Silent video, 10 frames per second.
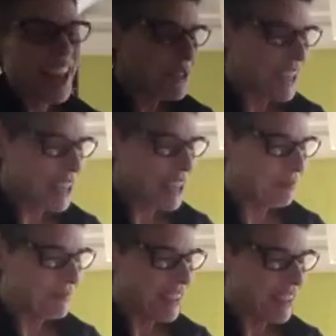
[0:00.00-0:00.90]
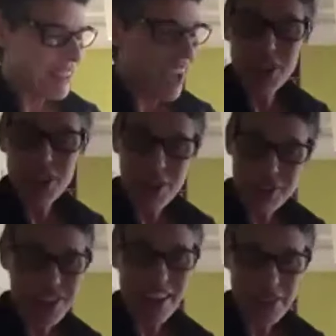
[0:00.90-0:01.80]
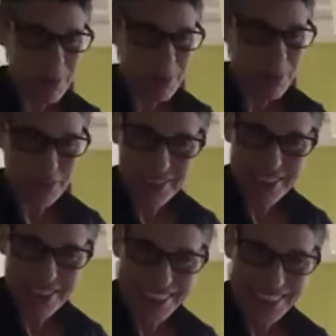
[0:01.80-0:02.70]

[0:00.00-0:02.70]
That was I thought I was terrible.